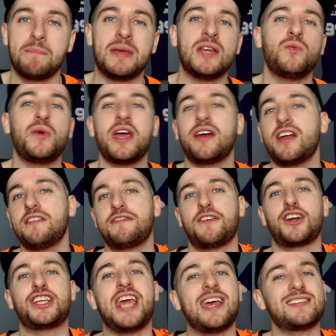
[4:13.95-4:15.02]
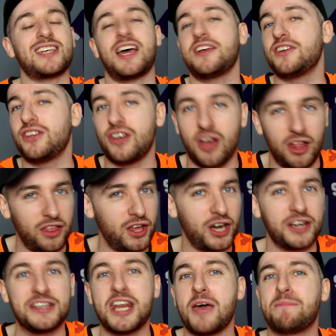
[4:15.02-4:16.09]
mean we are in for yet
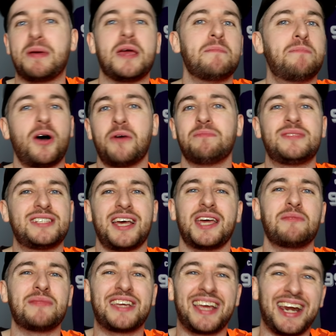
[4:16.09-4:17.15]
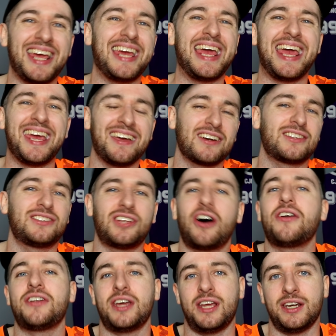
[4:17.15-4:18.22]
another nippy bum time, grey hair
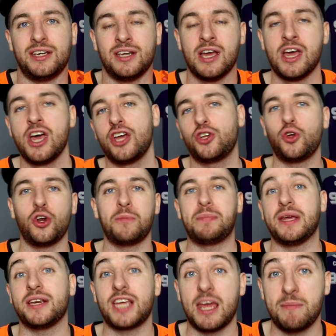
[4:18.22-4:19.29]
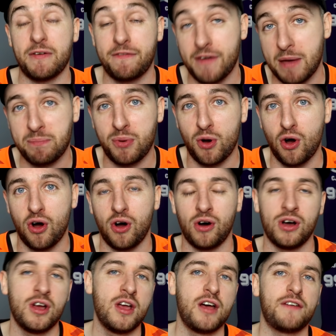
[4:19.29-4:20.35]
turning European game of
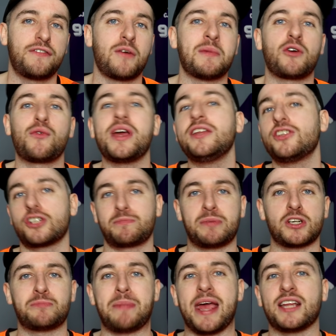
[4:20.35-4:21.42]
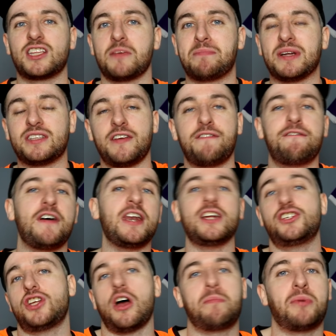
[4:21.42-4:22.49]
football from a Rangers perspective. But to
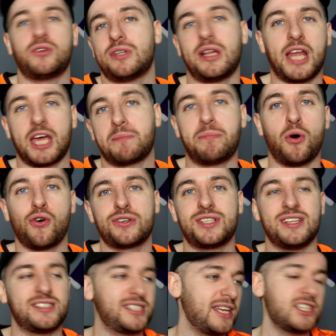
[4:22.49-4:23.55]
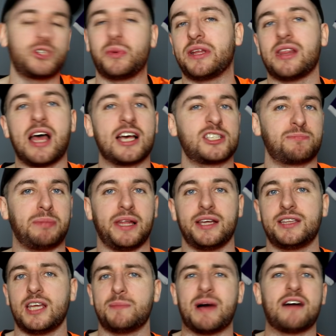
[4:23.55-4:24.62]
finish up on the Lech Poznan, since we last played
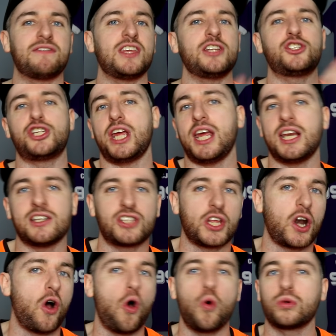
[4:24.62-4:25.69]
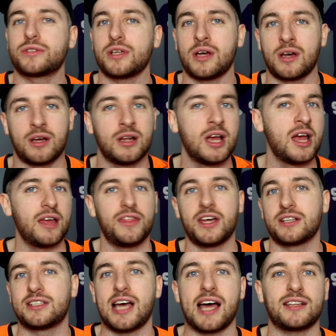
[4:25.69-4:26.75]
them, have they changed or altered their
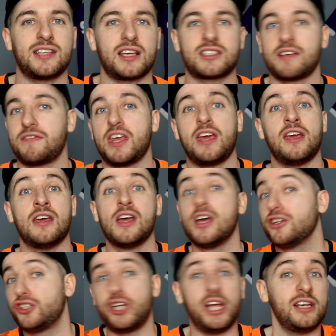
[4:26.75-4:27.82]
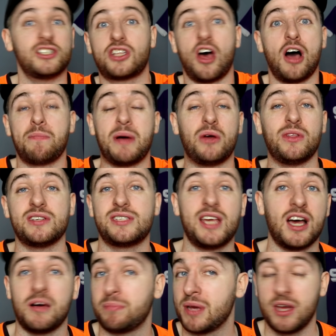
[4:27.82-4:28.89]
tactics? Have they changed up how they set
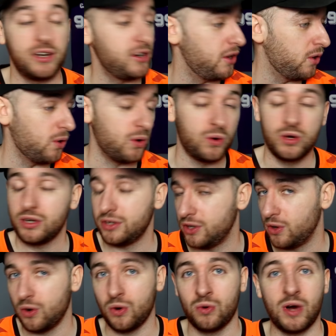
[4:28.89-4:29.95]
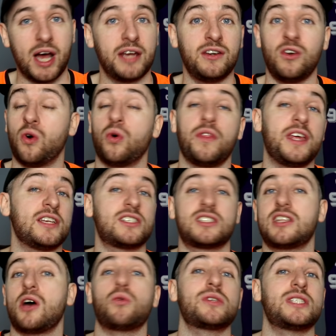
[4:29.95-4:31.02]
up? No, no, and no. They
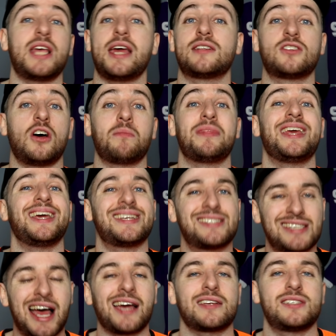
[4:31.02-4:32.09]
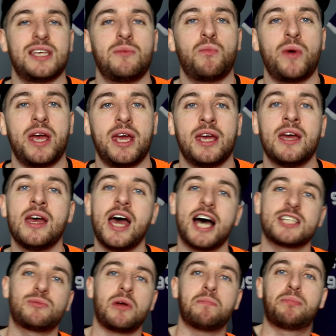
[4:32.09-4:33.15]
still set up the exact same way
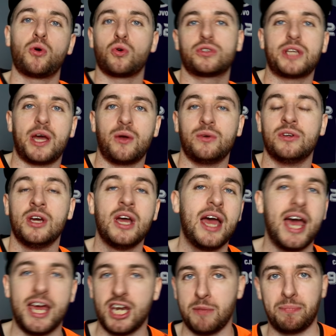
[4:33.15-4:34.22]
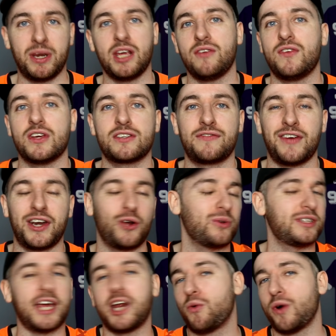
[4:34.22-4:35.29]
as we broke down in the previous video.
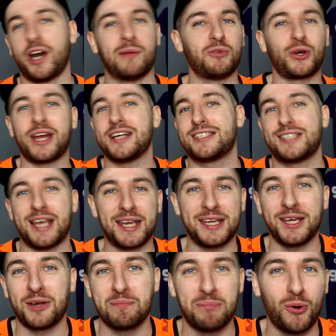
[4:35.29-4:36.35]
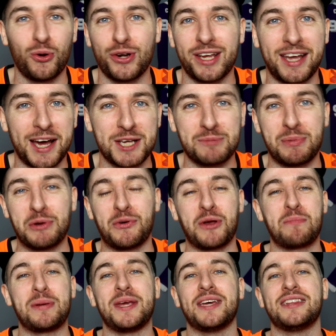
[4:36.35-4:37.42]
Don't worry, I'm not going to sit here and bore you guys, be
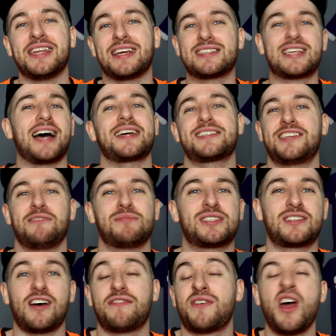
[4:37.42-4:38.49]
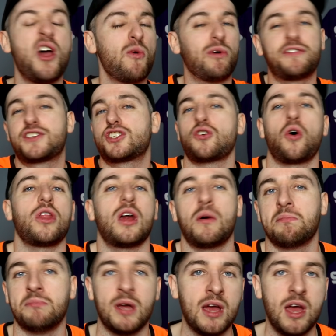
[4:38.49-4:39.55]
repeating the exact same stuff. We've saw them